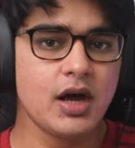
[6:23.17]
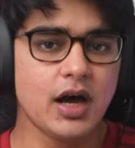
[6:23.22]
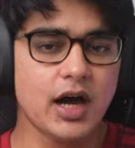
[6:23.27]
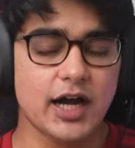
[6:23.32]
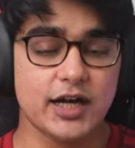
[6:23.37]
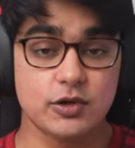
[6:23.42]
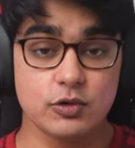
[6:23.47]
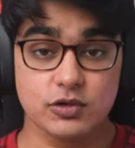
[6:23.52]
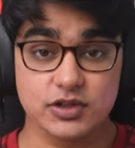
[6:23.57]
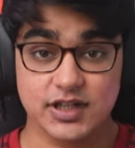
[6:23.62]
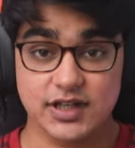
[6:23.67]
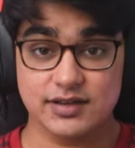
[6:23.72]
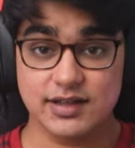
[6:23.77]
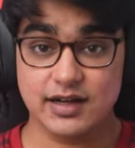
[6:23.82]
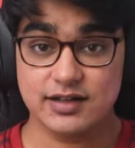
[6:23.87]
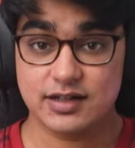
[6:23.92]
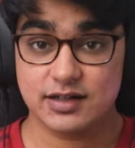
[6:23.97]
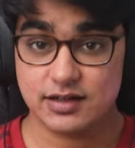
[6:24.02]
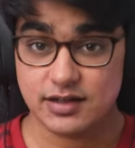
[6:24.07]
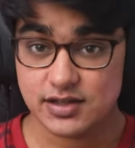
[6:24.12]
I don't think
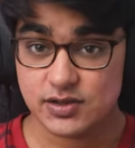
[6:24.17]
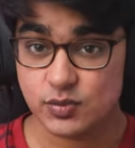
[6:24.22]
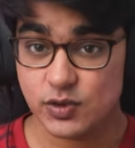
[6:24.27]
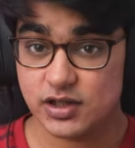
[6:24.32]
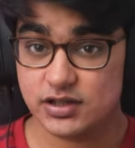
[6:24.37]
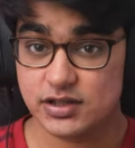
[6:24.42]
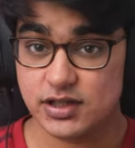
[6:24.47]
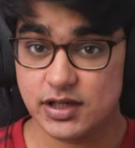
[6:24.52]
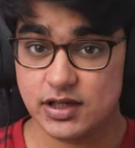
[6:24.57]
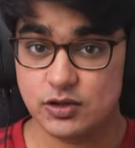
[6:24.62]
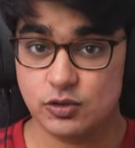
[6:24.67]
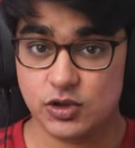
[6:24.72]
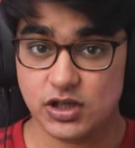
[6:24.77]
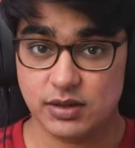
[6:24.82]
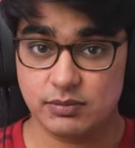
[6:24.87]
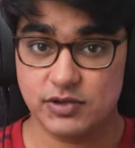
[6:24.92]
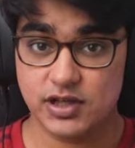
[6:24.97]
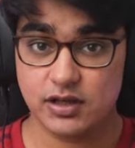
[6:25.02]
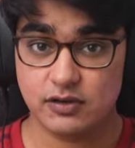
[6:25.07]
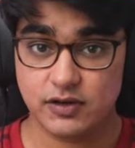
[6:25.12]
that it is worth it to
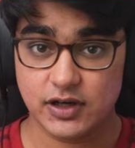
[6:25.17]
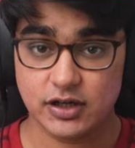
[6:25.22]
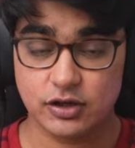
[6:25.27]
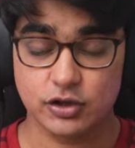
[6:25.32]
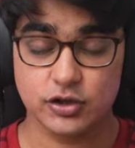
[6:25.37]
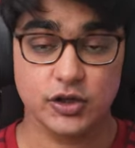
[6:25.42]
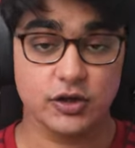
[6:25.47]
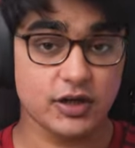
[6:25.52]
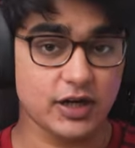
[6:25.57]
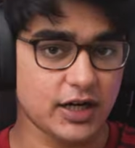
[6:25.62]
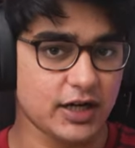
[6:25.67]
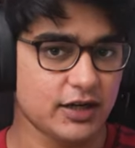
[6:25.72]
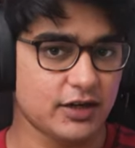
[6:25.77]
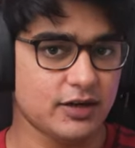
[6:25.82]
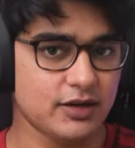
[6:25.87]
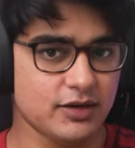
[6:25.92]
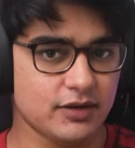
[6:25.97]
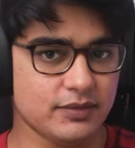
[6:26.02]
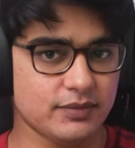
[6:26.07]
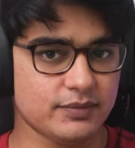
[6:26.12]
keep their weight on your head.